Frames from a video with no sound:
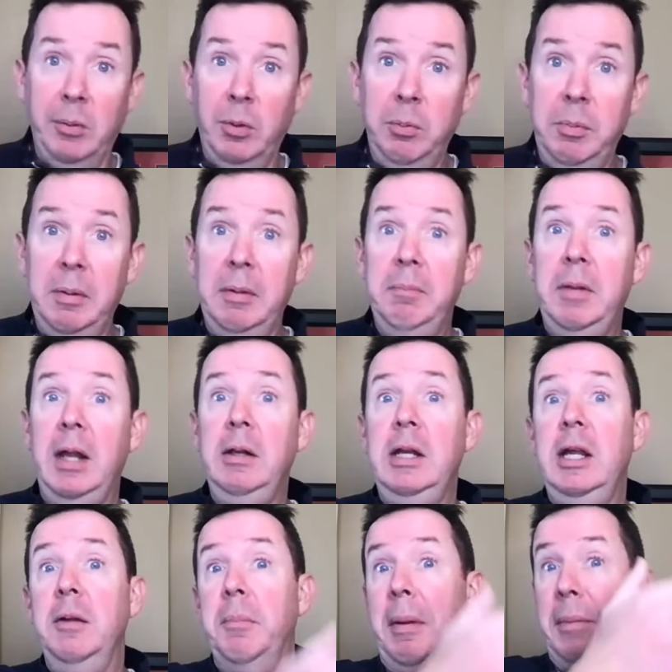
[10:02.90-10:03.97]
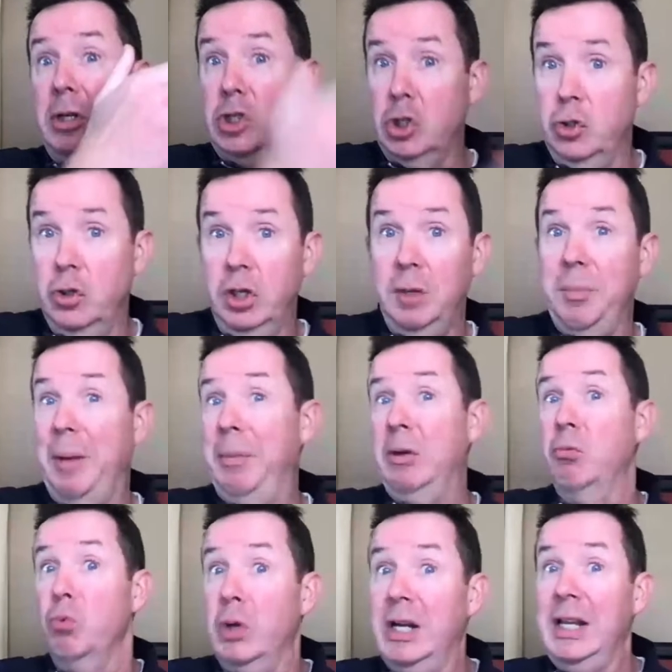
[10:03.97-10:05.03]
we may need, it may be tutoring, it may be
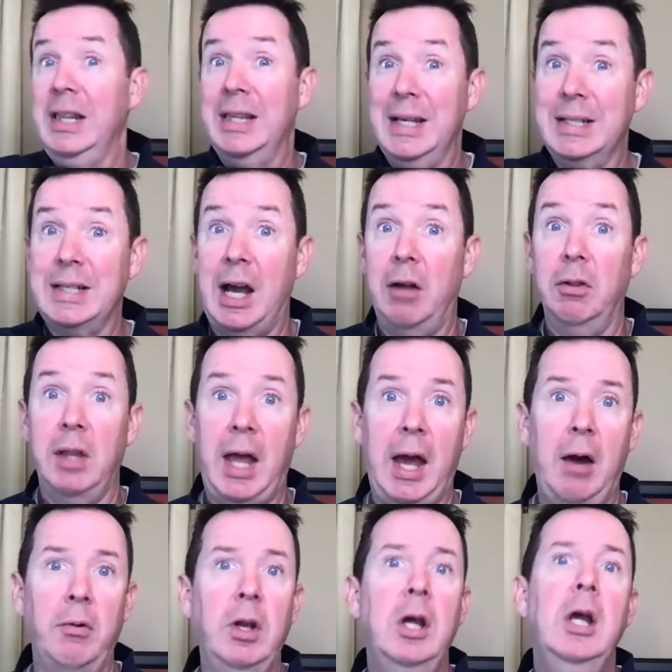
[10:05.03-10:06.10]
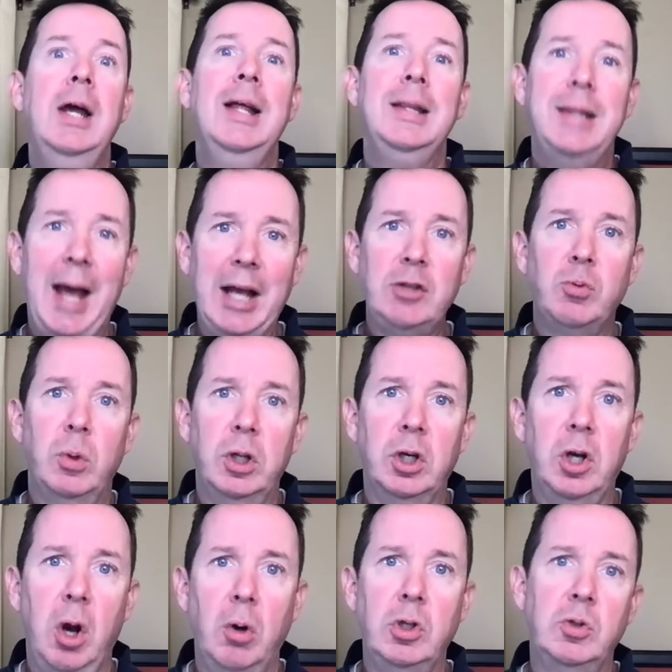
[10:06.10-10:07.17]
reading things out loud. That's where the
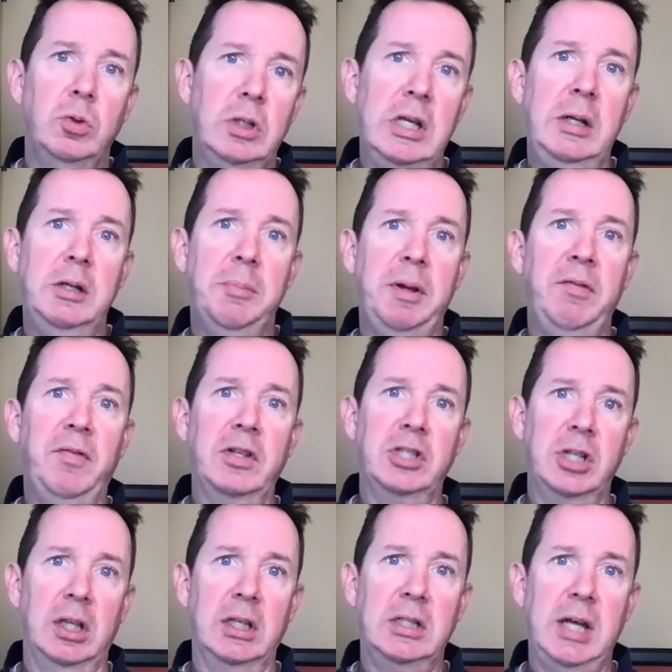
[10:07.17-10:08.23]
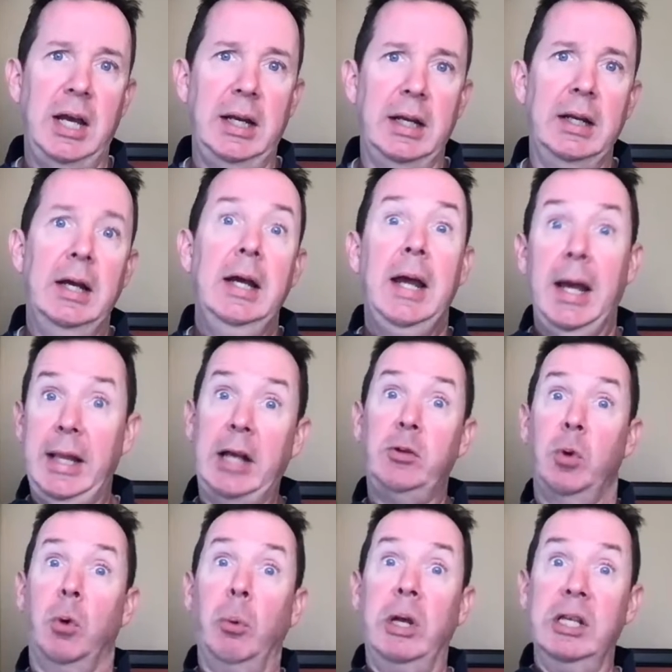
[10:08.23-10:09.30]
coach would need to be facilitated. And that's where
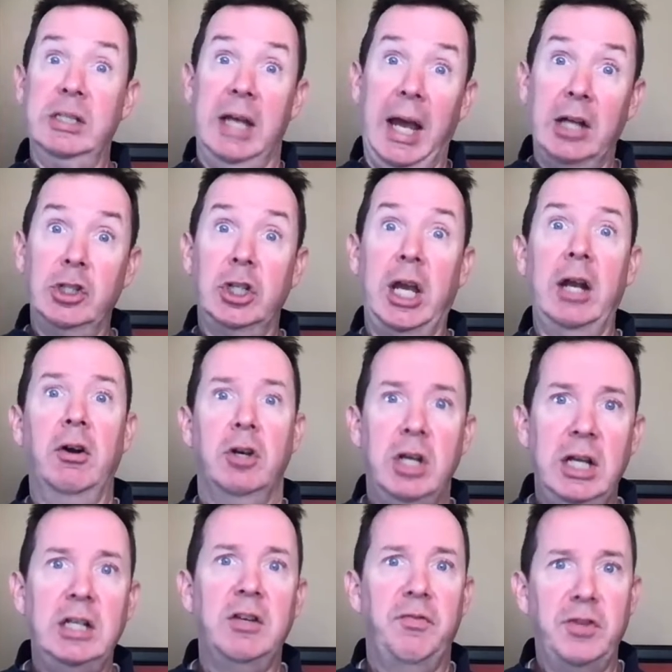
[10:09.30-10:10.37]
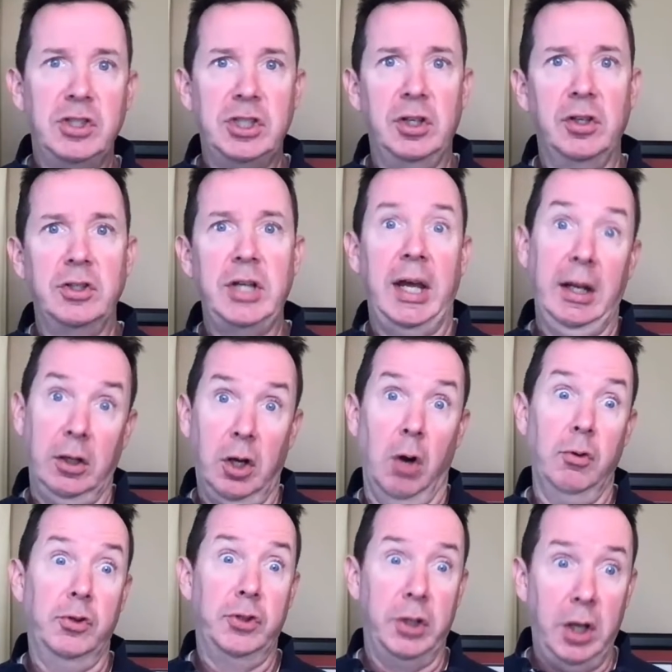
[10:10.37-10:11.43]
we as the educator need to facilitate and
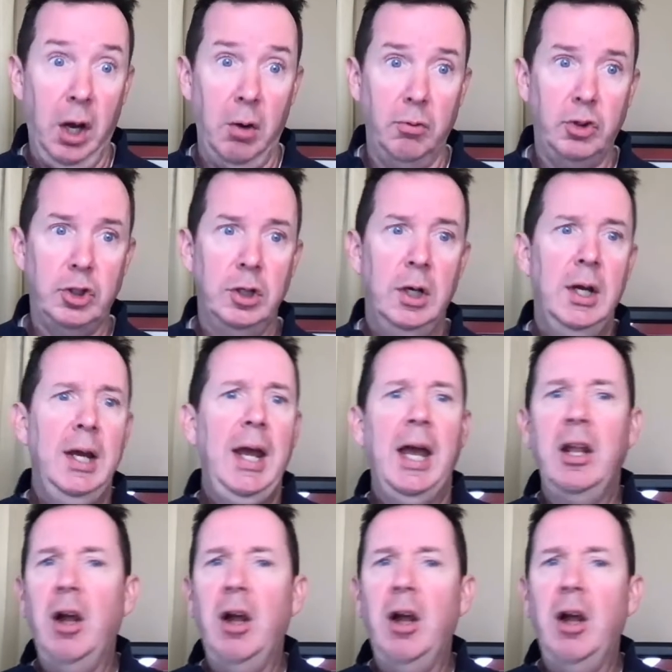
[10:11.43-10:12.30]
coach the coach. And a